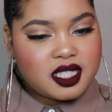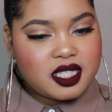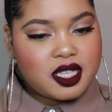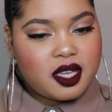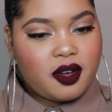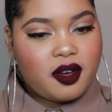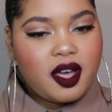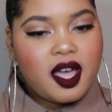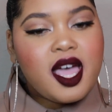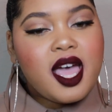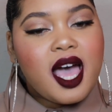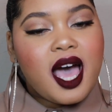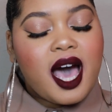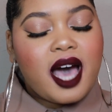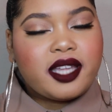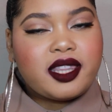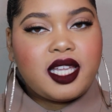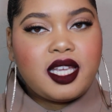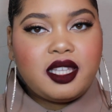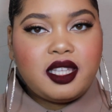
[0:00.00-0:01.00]
So
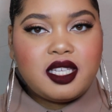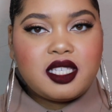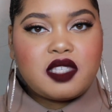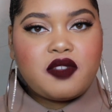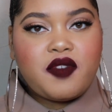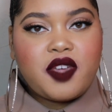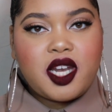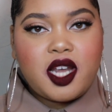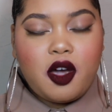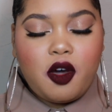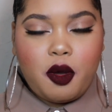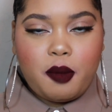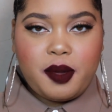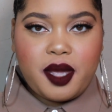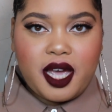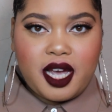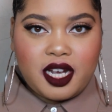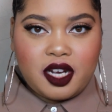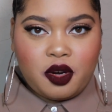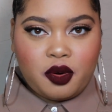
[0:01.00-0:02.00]
I think this video will
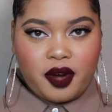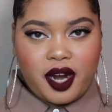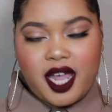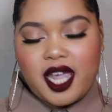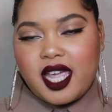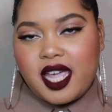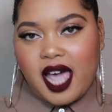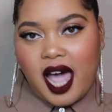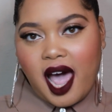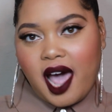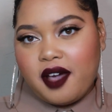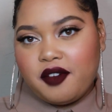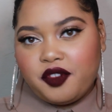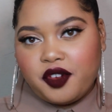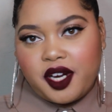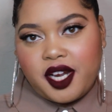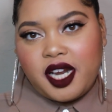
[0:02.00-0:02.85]
be a great guide for